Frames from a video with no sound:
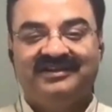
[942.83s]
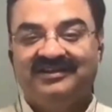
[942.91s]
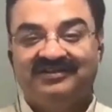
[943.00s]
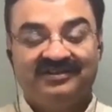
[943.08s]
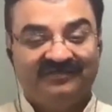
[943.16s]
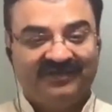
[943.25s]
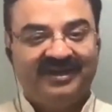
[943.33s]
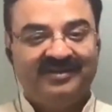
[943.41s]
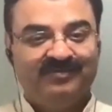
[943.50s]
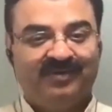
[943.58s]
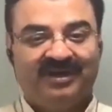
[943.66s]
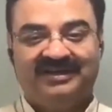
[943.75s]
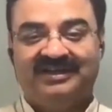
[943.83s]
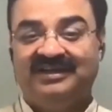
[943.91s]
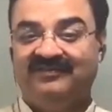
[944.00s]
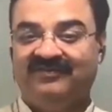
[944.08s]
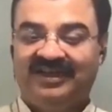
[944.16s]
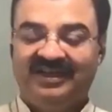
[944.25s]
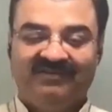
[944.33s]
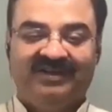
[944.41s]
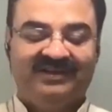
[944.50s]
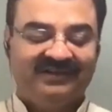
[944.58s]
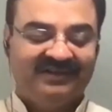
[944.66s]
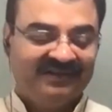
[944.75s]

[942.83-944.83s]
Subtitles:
So it's very important, if anyone